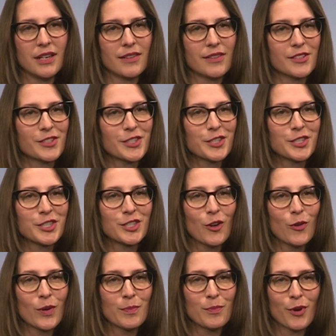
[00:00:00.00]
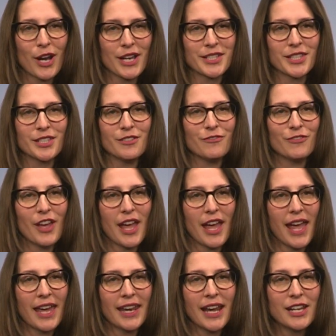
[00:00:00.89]
This is so impressive,
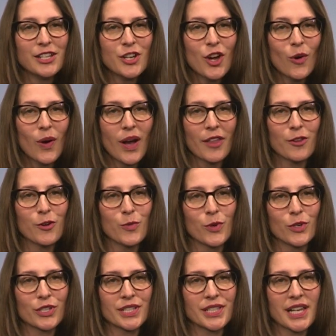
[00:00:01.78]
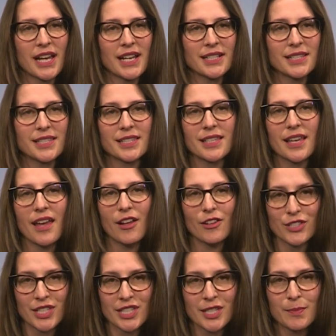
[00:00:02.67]
and I know other work sites
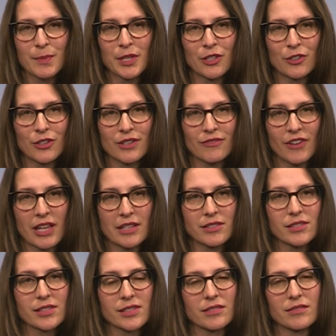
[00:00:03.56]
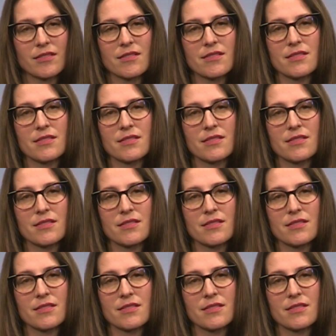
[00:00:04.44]
held similar events.